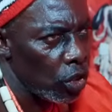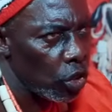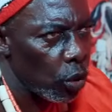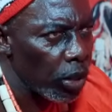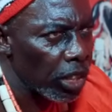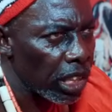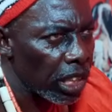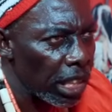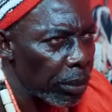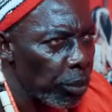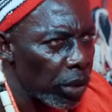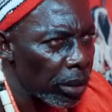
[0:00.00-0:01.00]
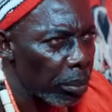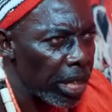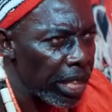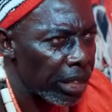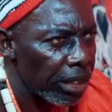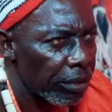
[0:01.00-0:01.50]
You will sleep with
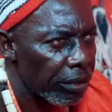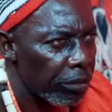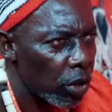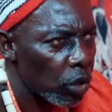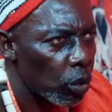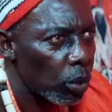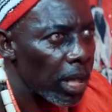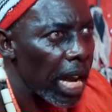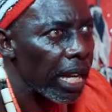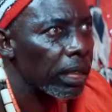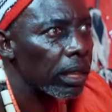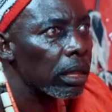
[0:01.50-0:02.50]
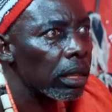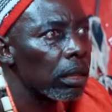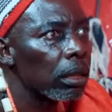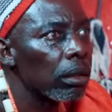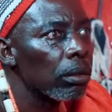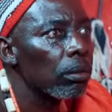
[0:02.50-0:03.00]
me. for two
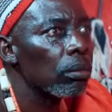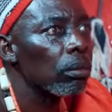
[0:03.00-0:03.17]
nights.